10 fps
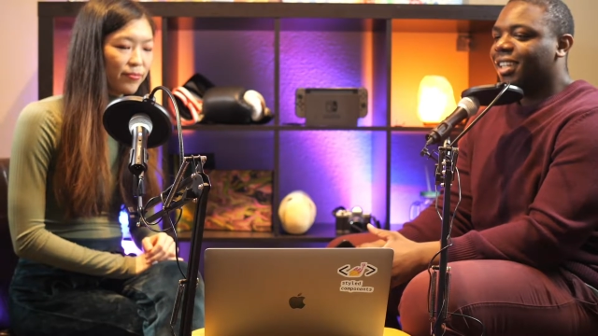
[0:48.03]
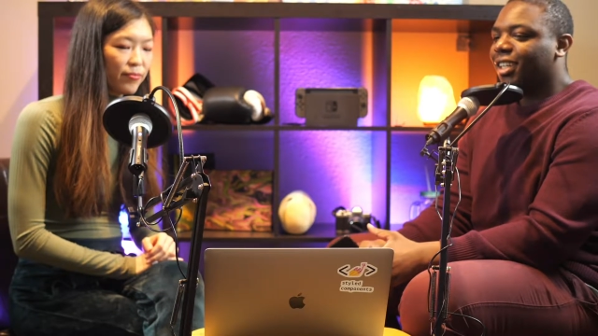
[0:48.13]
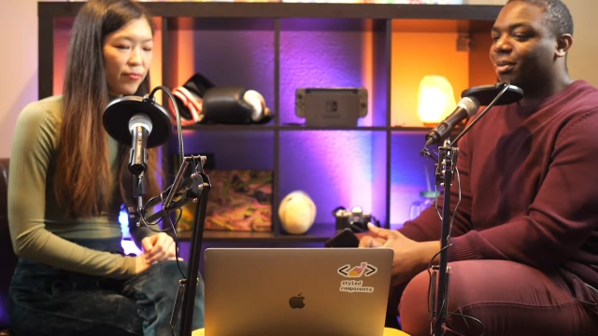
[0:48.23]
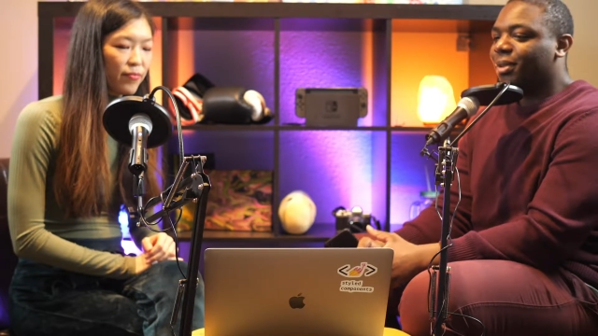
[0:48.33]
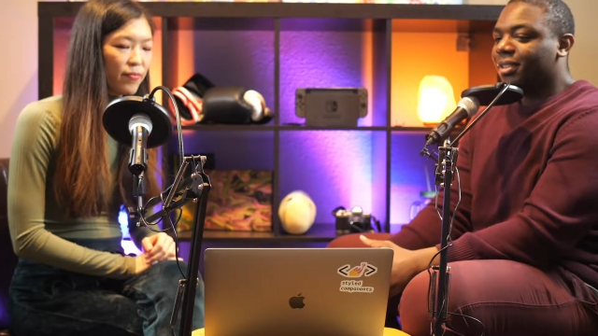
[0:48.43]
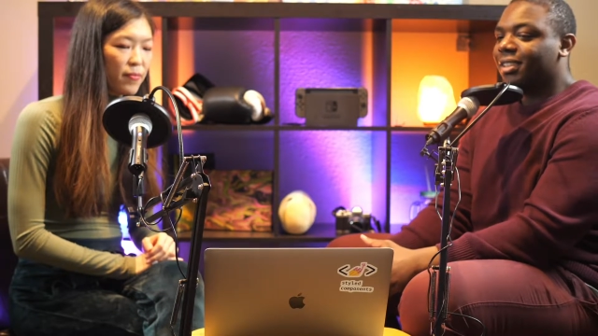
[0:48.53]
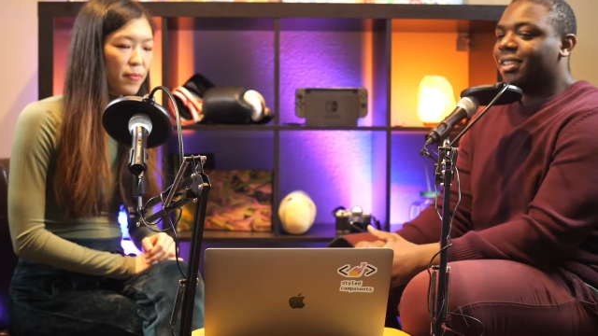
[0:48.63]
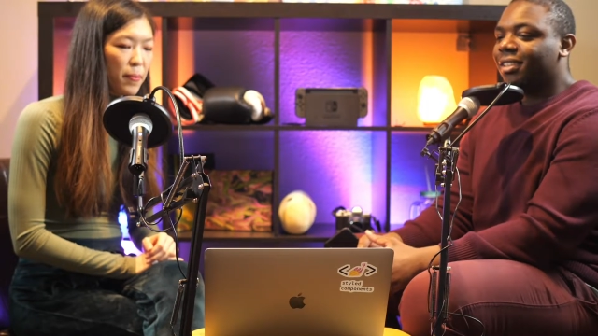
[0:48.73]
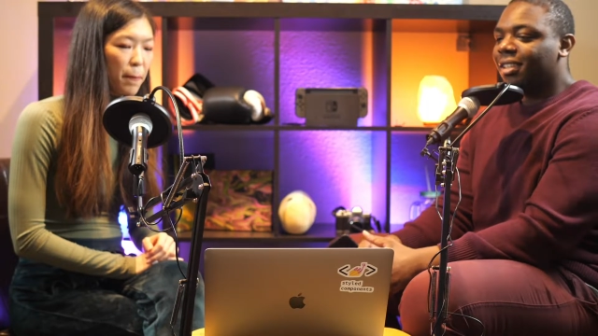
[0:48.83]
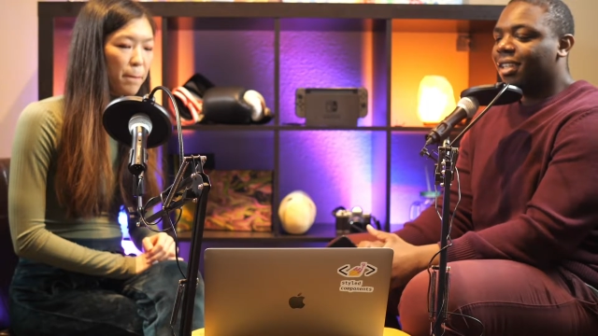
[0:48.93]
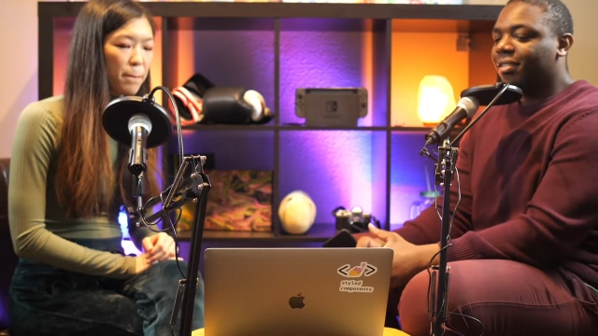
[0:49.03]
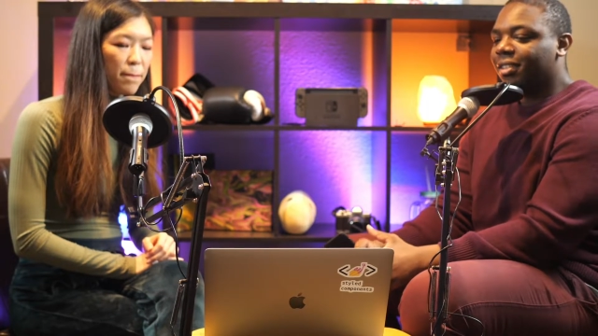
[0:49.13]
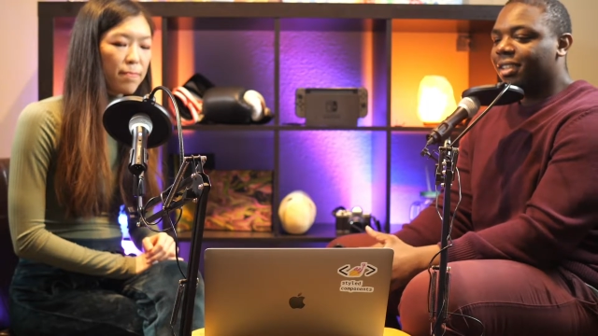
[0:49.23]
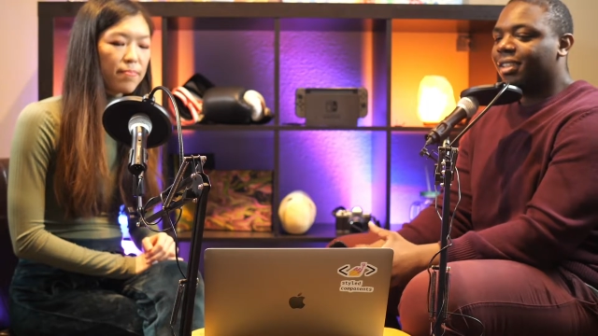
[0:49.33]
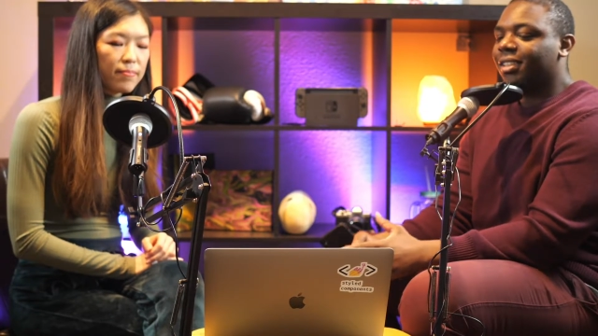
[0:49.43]
Speaker 1: uh, we always
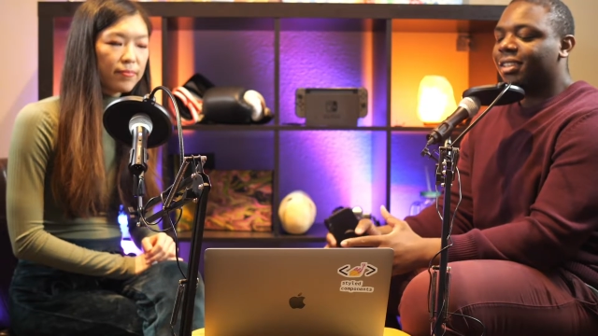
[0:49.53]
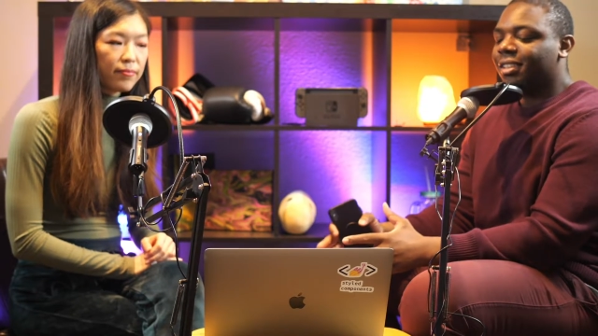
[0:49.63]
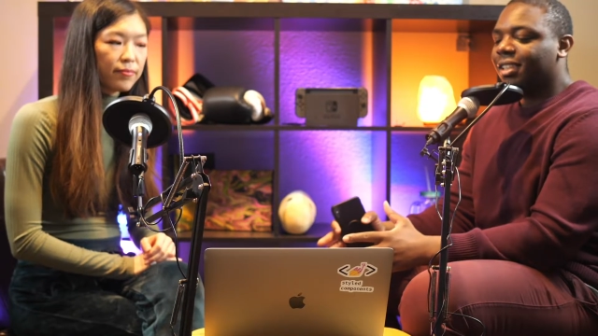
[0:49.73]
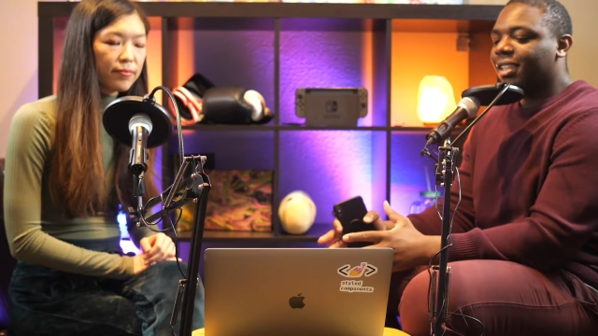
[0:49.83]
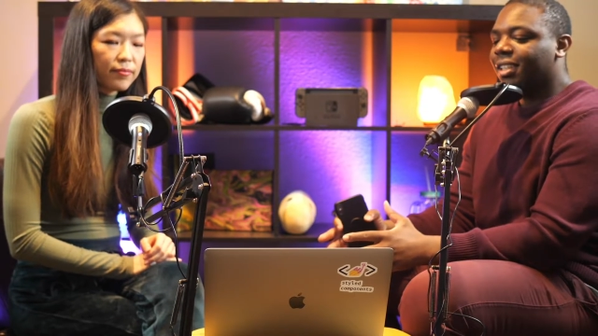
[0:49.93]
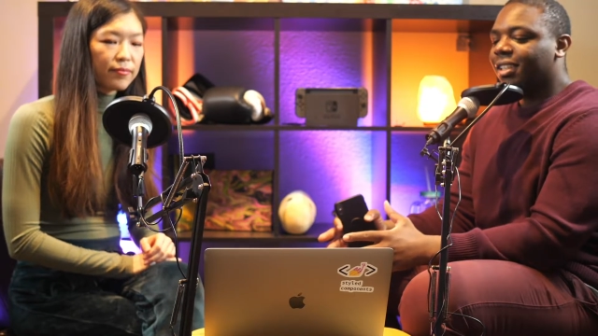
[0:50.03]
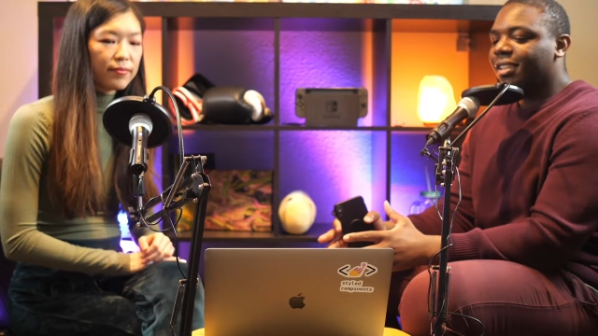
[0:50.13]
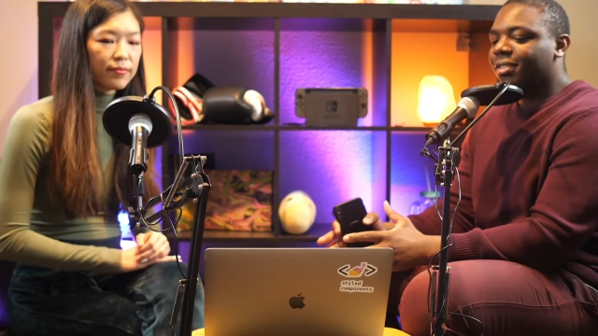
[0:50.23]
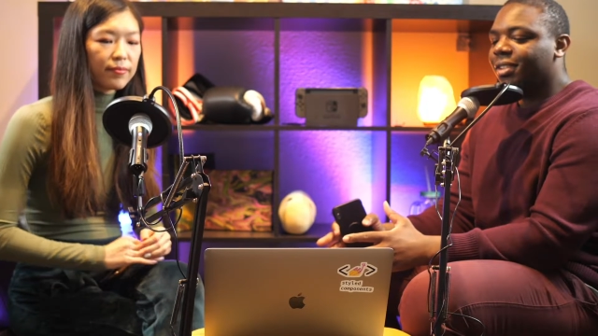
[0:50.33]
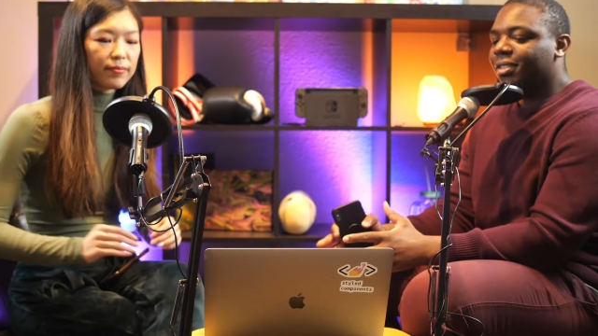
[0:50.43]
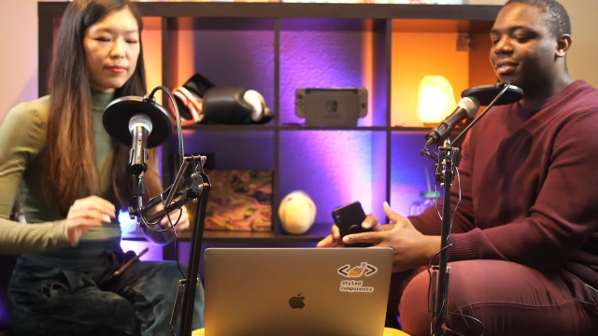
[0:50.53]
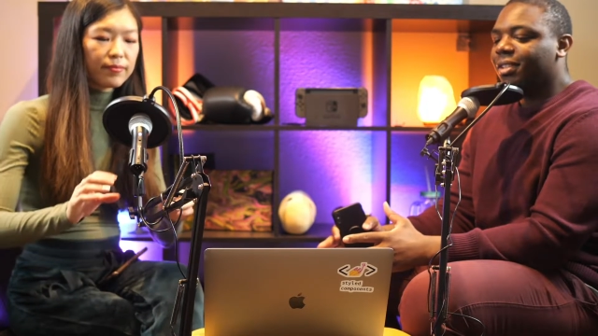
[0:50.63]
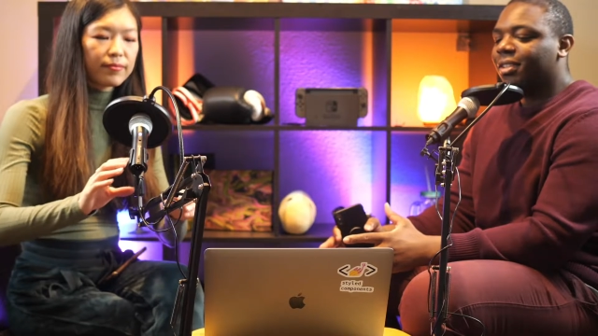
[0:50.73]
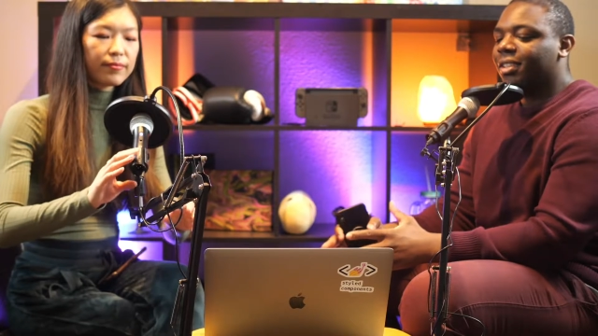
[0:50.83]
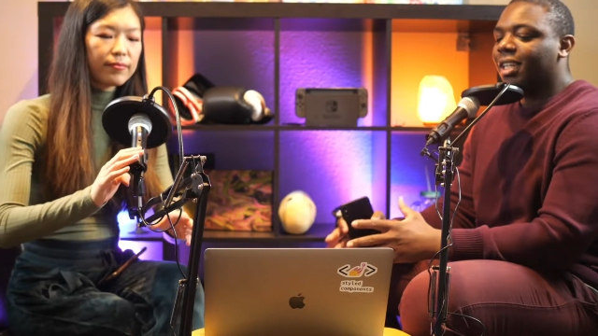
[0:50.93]
everything is uh, we
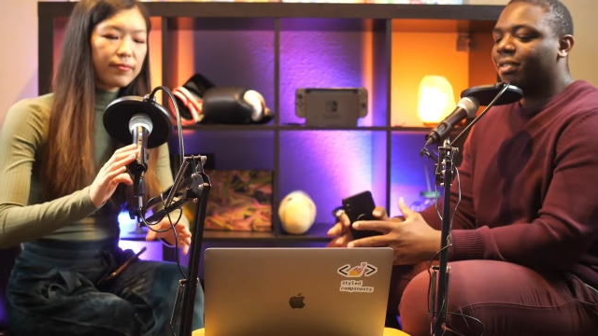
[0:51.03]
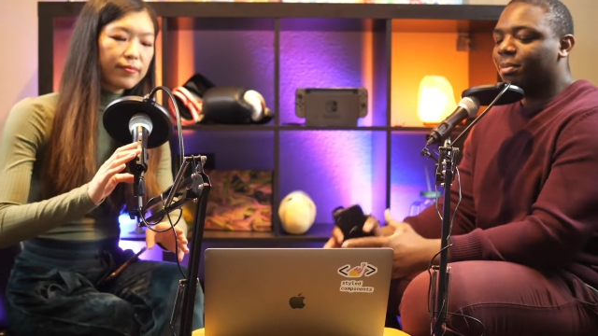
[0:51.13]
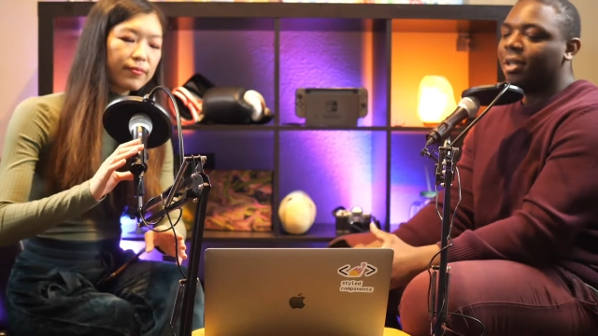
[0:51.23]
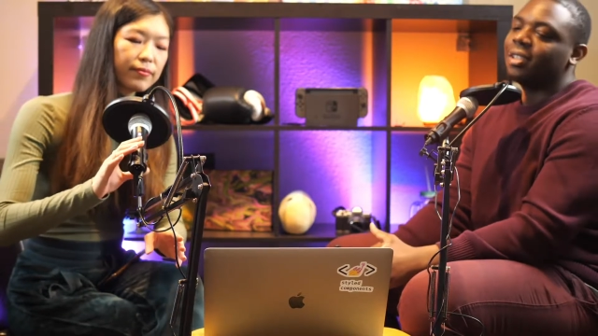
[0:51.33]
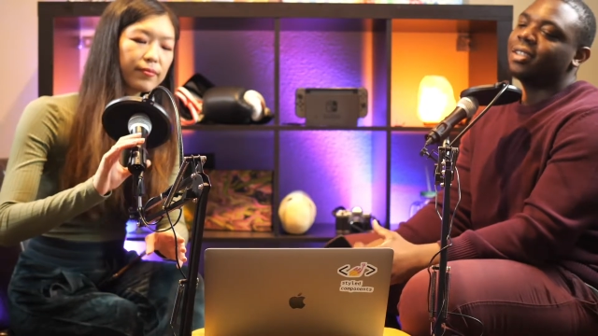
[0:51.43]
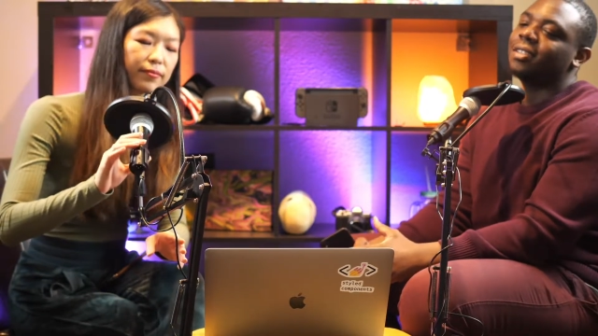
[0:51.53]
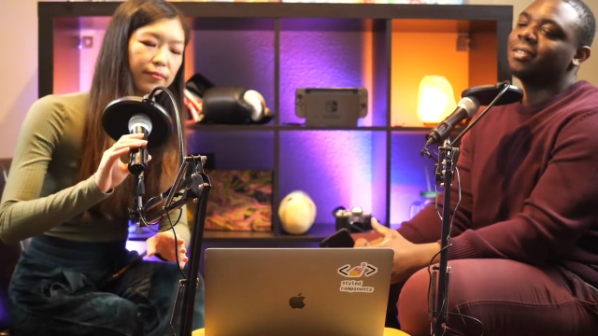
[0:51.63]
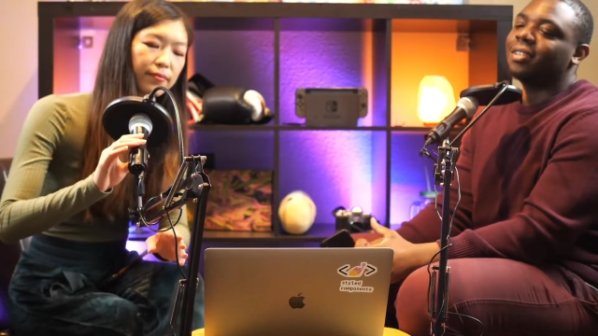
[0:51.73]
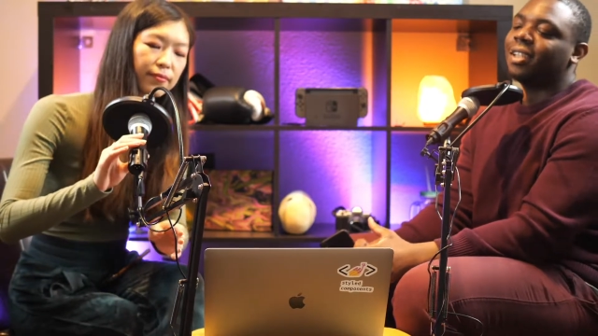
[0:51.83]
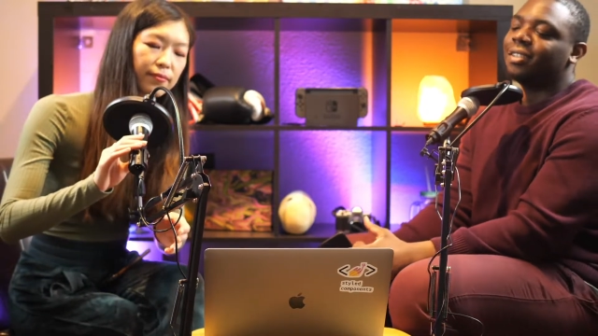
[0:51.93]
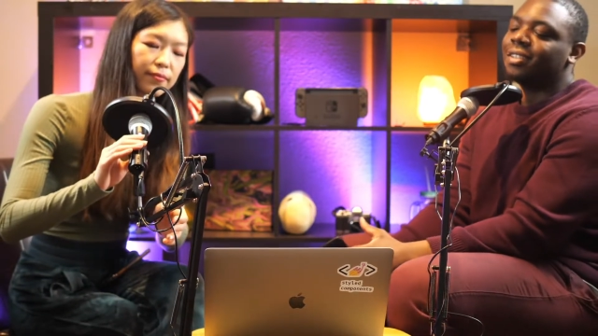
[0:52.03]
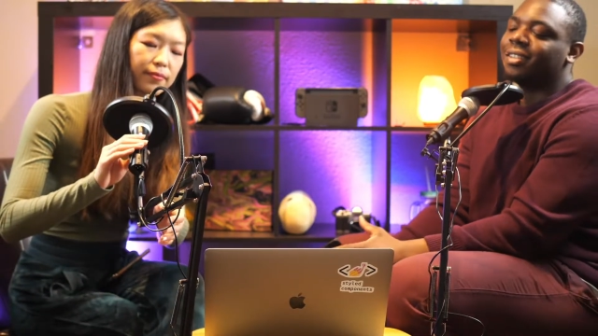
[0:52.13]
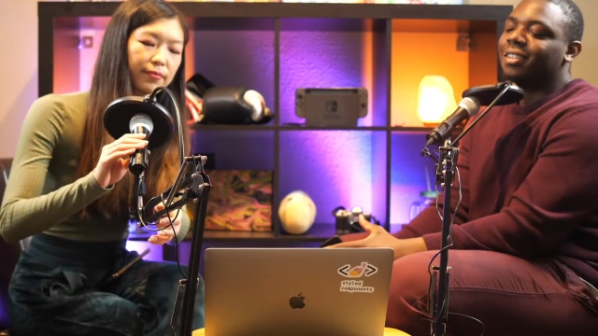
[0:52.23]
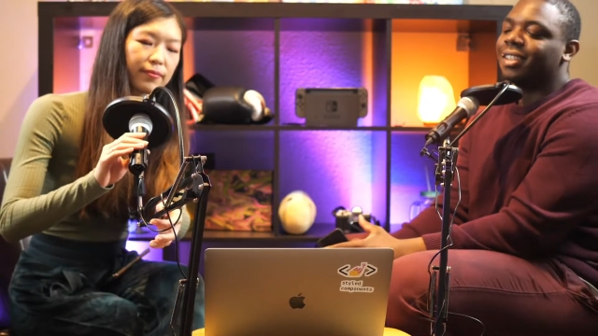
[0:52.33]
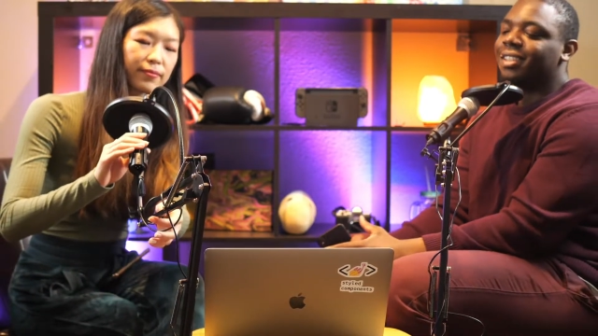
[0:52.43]
we always have a positive outlook
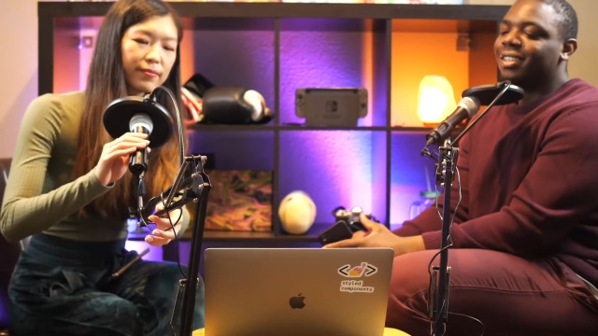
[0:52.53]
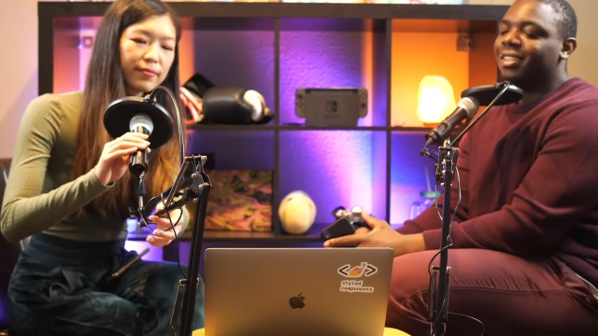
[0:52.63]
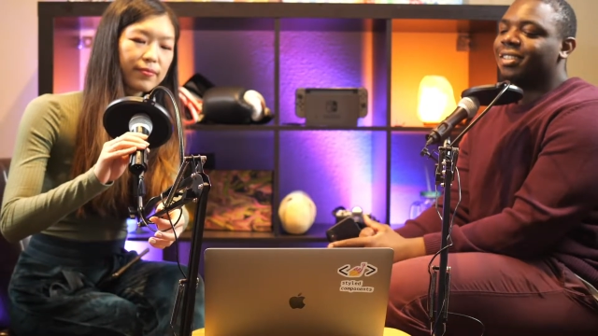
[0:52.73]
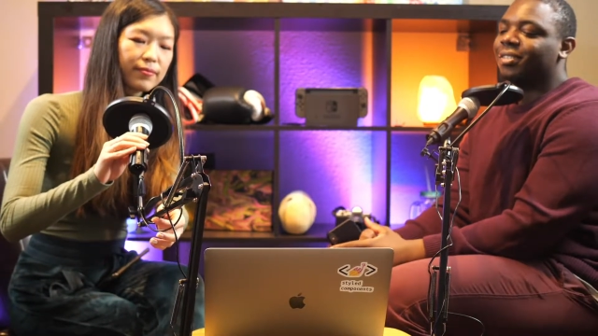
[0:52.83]
on things.